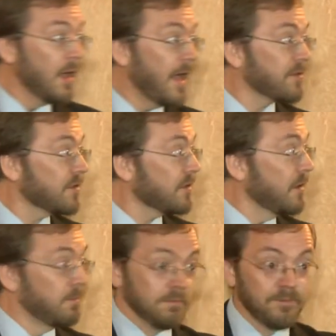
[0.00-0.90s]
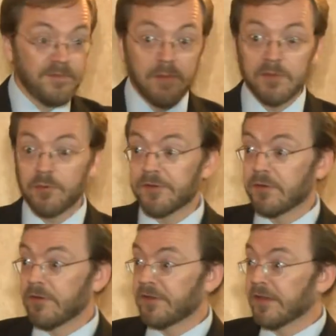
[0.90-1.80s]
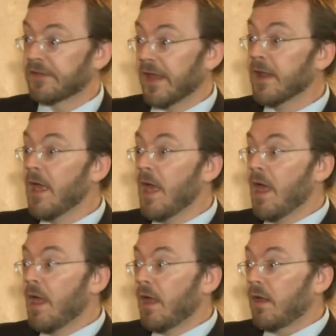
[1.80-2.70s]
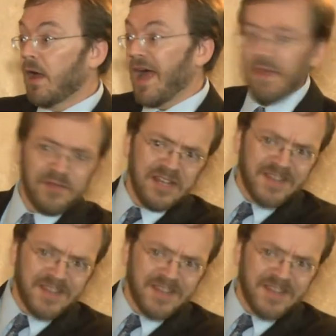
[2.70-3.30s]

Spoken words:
As some famous person recently said, I thought the